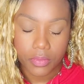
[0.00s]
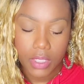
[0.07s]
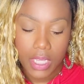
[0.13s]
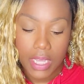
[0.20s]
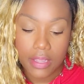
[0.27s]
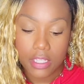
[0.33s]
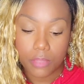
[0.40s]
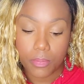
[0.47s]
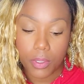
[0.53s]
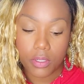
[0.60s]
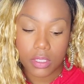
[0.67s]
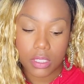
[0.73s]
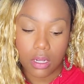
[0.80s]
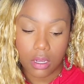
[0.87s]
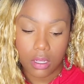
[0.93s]
this
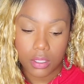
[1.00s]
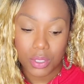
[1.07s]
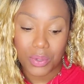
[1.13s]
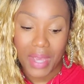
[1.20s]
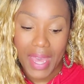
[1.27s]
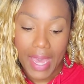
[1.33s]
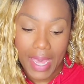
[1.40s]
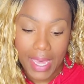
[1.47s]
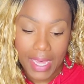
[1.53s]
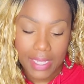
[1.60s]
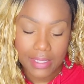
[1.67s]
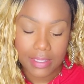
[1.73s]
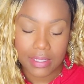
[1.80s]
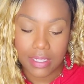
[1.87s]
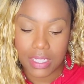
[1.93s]
person also
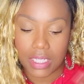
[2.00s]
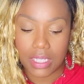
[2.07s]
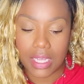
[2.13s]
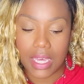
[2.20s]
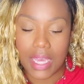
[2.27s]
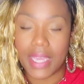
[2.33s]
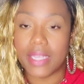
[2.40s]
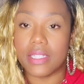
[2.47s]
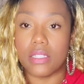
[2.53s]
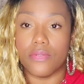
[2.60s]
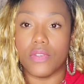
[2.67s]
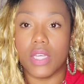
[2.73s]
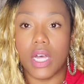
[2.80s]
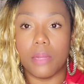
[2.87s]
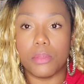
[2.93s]
has the Ace
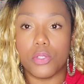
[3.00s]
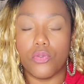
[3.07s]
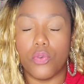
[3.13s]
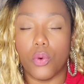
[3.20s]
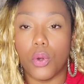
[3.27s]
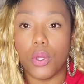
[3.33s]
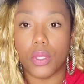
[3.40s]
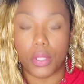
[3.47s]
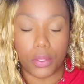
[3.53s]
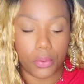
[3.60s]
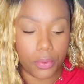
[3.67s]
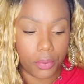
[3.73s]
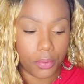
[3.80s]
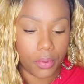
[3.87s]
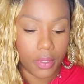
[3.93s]
of Cups for
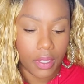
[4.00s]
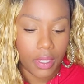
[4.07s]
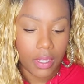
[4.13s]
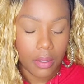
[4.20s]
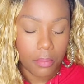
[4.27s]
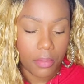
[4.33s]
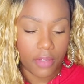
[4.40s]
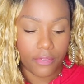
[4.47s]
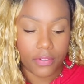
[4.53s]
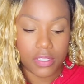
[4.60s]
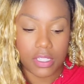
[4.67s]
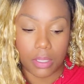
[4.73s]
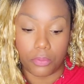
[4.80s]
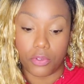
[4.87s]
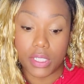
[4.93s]
you, but for
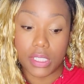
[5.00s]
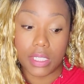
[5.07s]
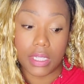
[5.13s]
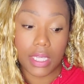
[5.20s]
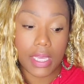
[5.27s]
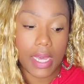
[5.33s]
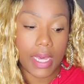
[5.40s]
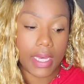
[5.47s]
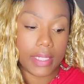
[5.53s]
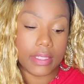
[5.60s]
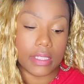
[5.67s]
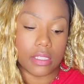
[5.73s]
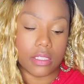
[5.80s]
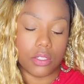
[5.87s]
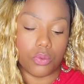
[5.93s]
some reason they hide
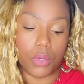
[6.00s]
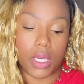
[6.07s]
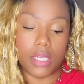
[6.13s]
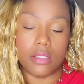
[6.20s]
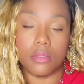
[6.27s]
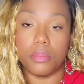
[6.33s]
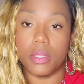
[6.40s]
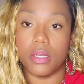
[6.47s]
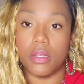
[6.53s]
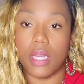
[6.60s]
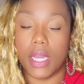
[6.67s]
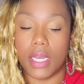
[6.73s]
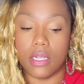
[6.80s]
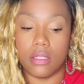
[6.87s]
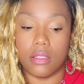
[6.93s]
this. Why is the player
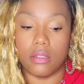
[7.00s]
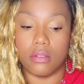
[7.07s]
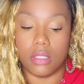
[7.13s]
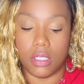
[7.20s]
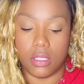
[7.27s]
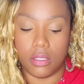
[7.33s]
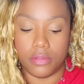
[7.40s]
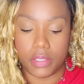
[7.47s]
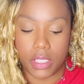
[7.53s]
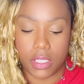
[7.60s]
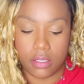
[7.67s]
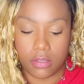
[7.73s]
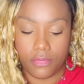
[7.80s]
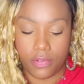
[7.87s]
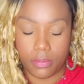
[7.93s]
hiding their love
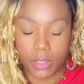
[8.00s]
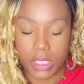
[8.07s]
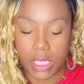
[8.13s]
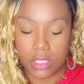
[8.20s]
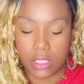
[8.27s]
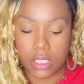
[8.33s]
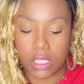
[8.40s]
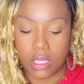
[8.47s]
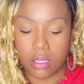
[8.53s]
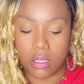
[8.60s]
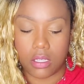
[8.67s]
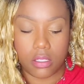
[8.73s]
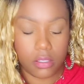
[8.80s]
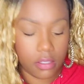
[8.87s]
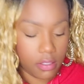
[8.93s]
from
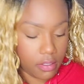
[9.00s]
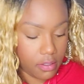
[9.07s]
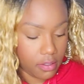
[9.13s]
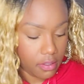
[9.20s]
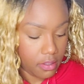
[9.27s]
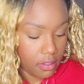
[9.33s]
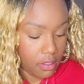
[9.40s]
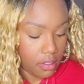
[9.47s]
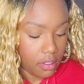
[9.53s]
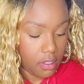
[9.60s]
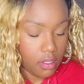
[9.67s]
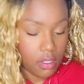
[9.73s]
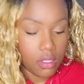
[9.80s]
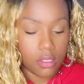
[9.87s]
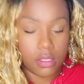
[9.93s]
Sagittarius?
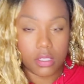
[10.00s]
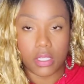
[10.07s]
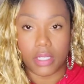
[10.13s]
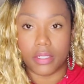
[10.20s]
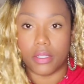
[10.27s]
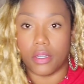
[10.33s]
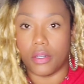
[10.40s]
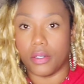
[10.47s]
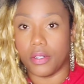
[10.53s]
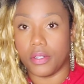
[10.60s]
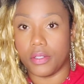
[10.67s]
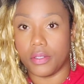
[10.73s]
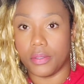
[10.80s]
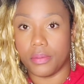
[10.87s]
Sun card,